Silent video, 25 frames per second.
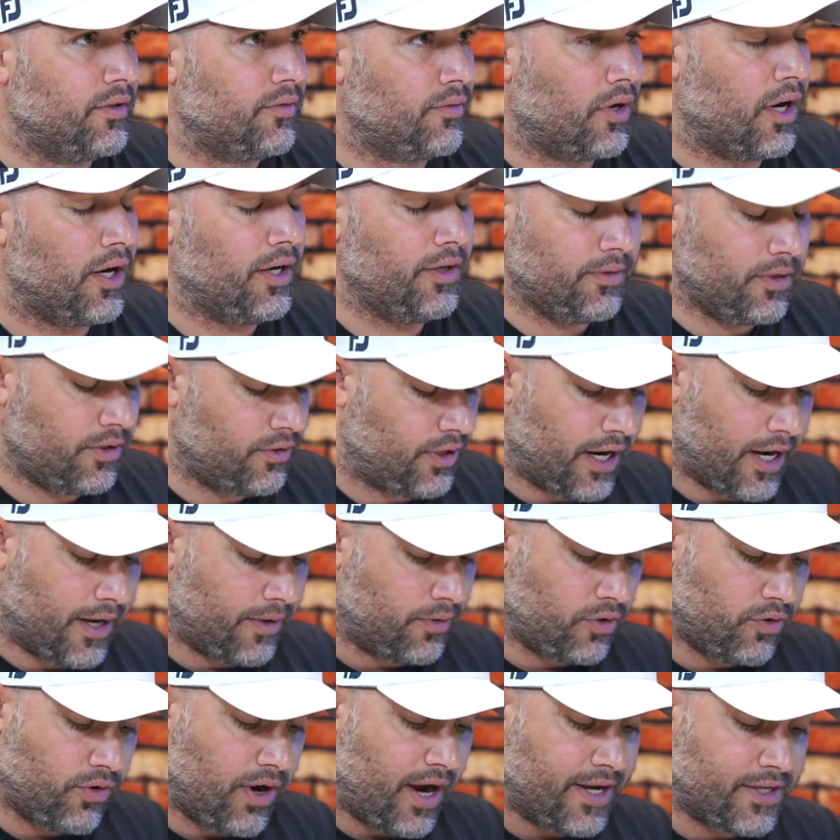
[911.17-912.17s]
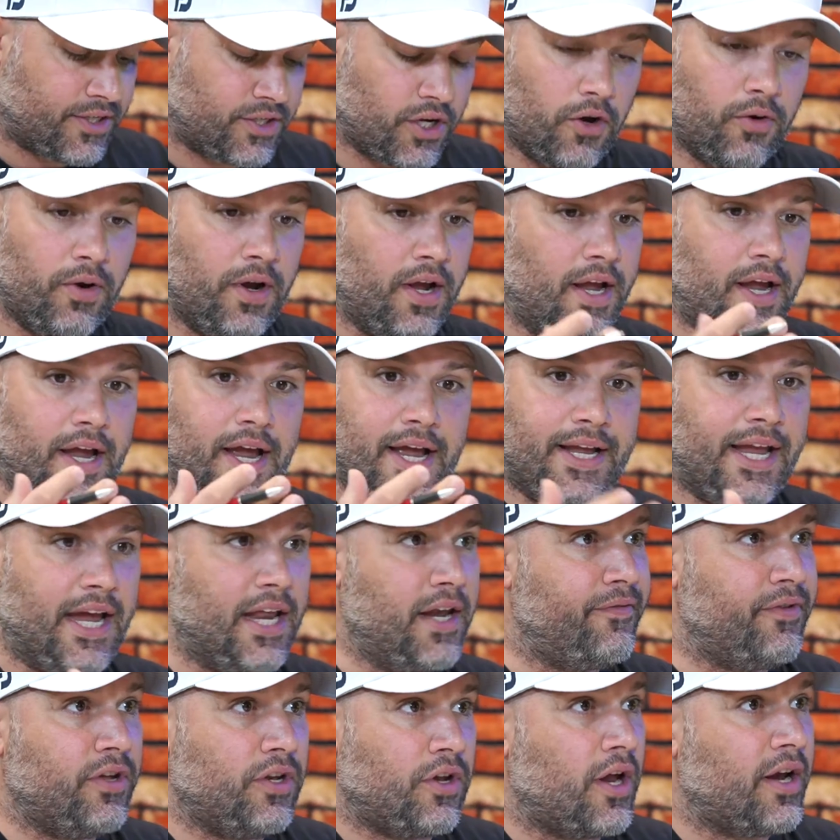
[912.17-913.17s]
Right? Okay, great. So
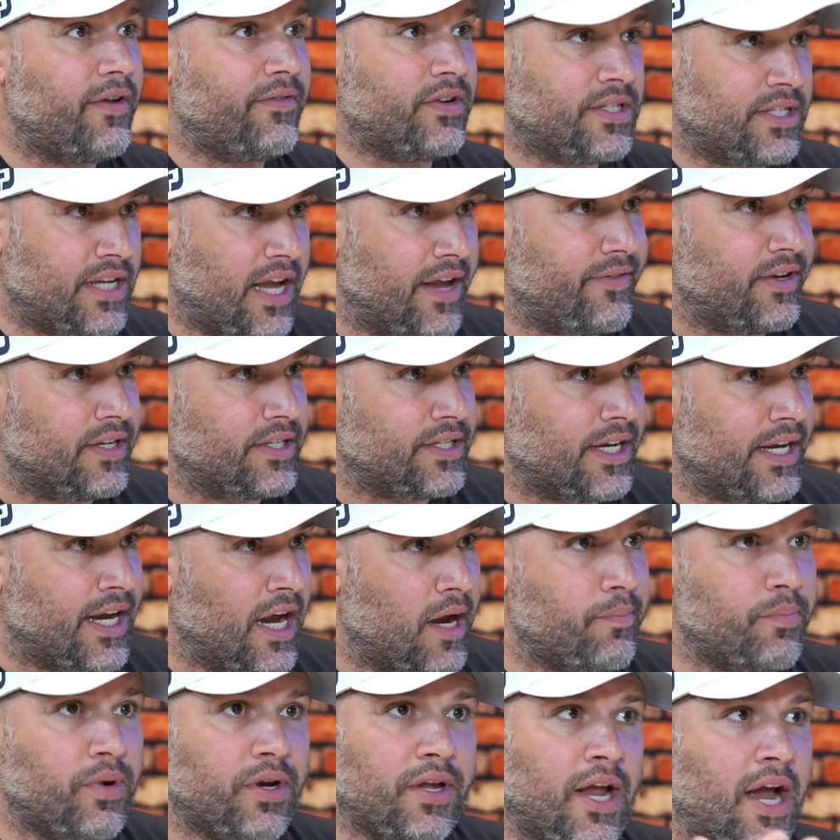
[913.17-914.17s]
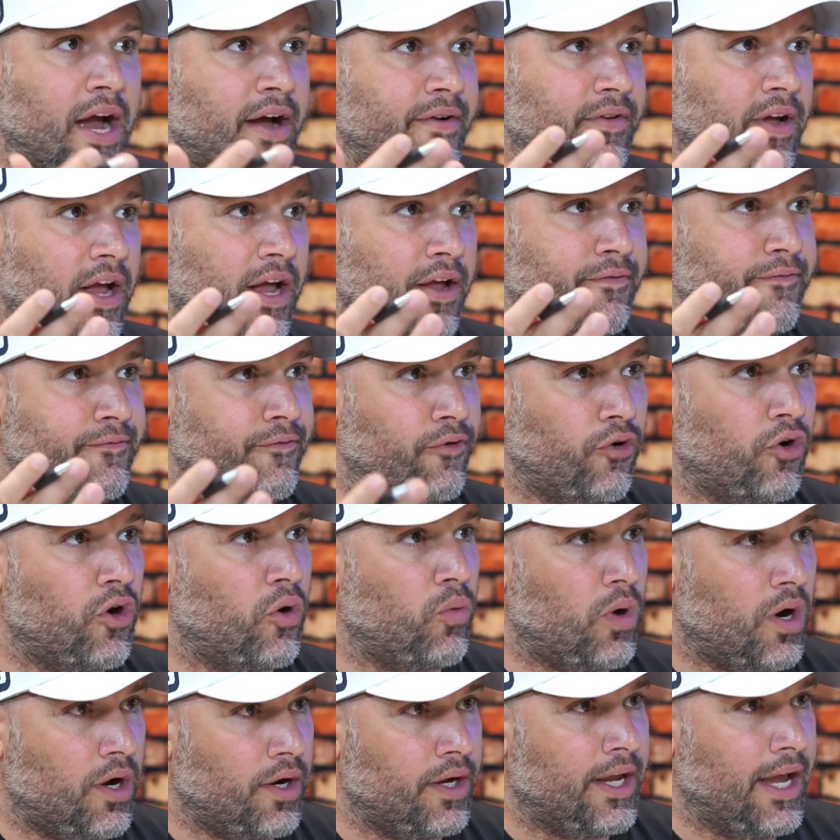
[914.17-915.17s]
again, if you don't have a savings account, but you have a
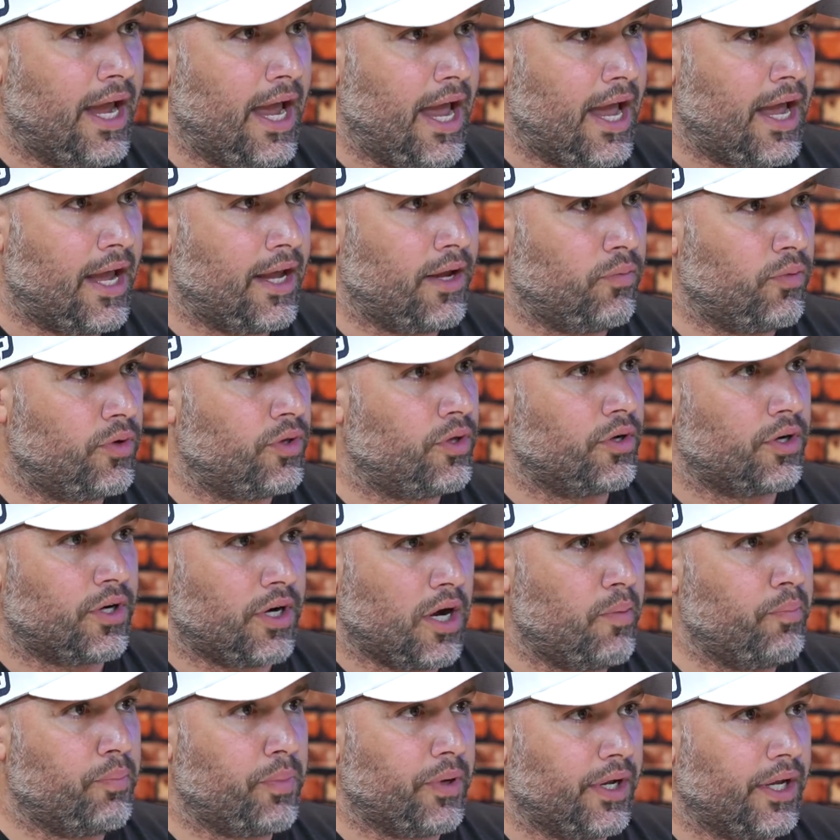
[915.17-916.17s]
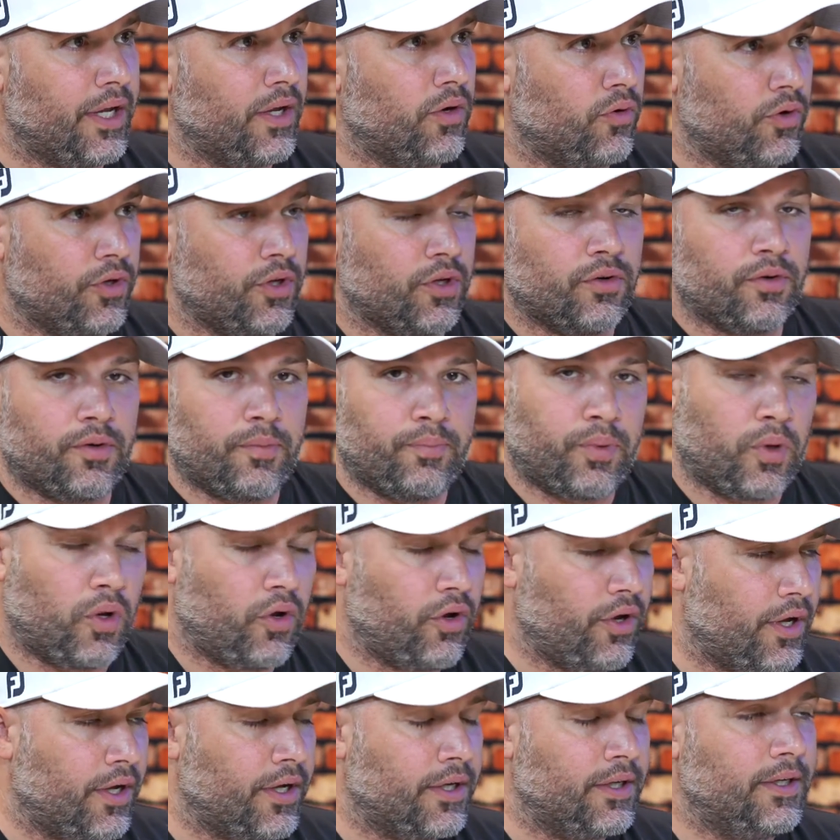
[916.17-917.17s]
401k with your company or your
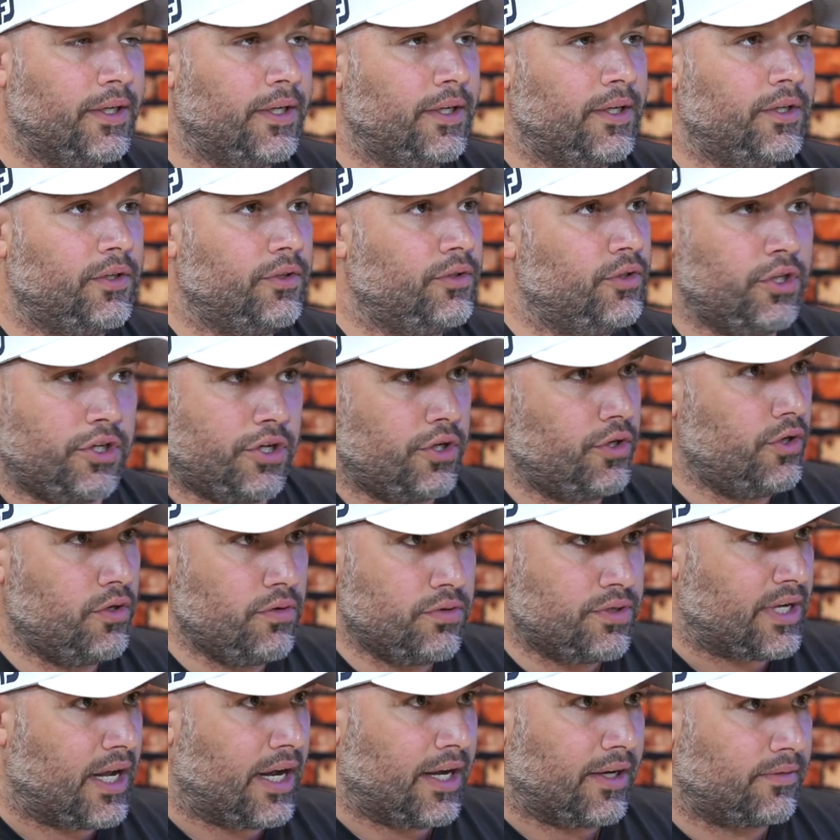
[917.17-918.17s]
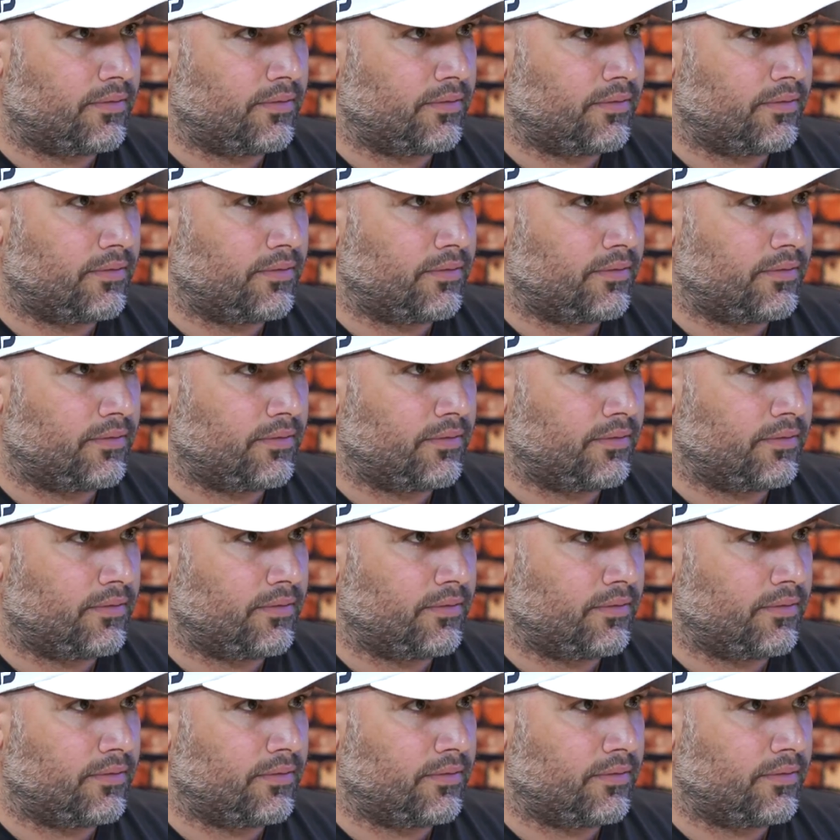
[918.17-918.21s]
employer, you can use that.